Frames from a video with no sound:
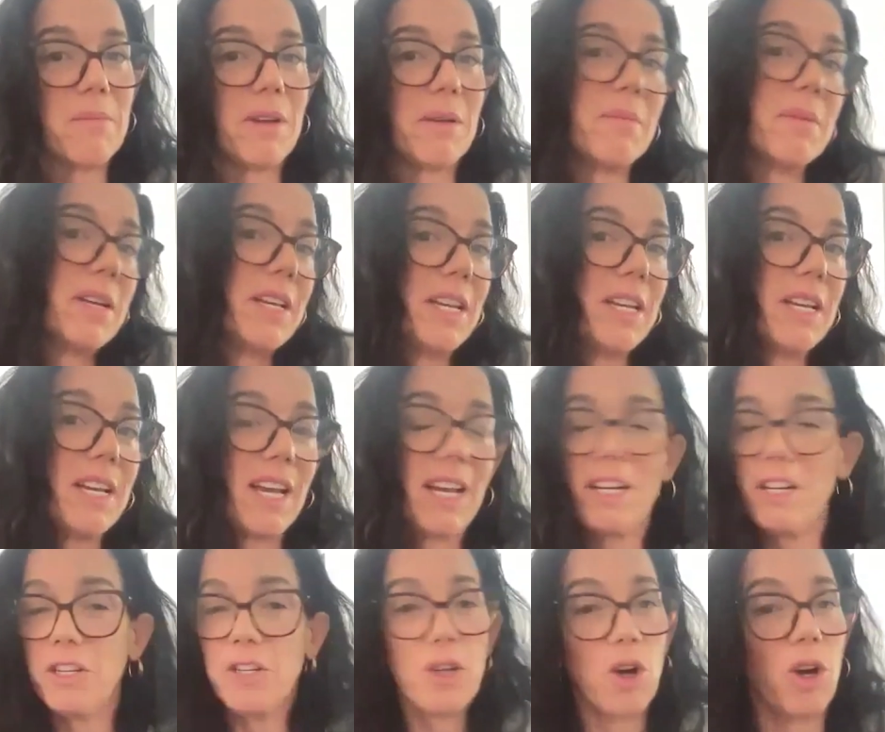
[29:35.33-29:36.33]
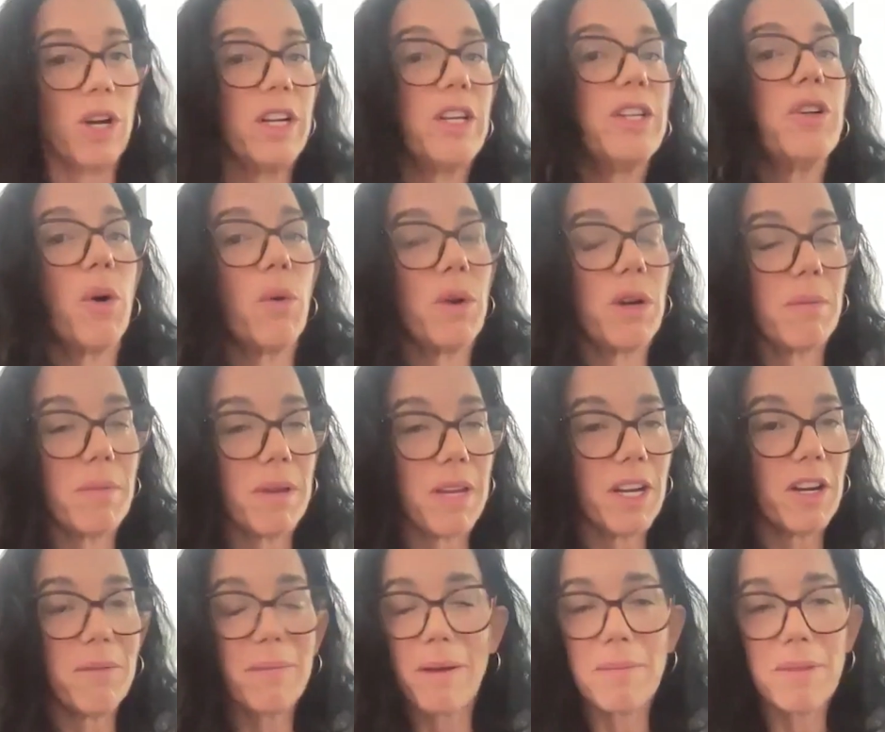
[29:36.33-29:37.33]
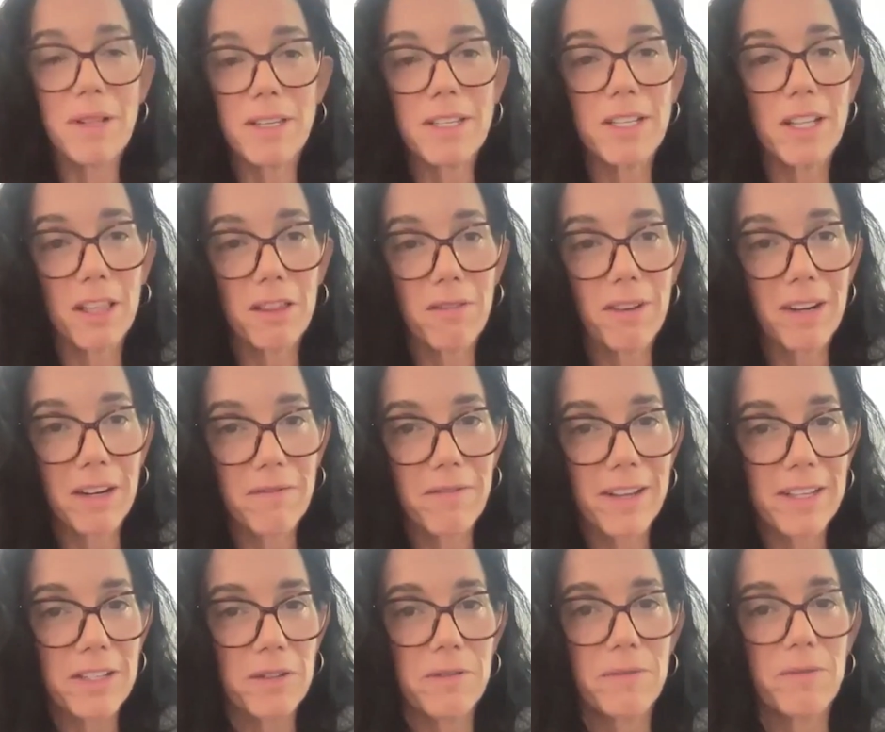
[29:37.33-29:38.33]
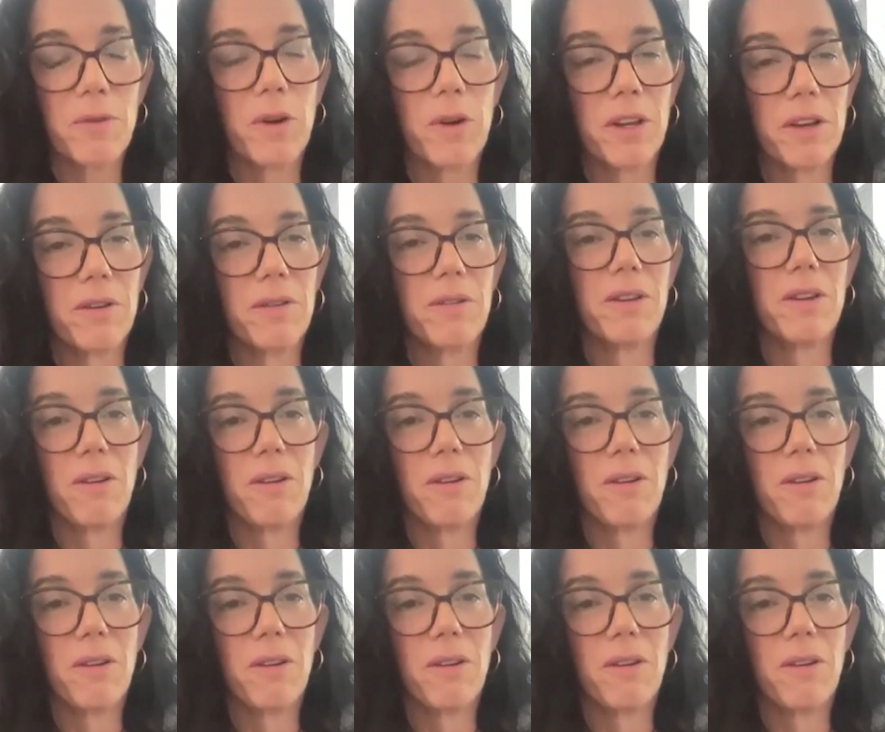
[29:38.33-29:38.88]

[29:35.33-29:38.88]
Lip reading: Maybe, and you don't want to be here. Maybe this is not the right investor for you.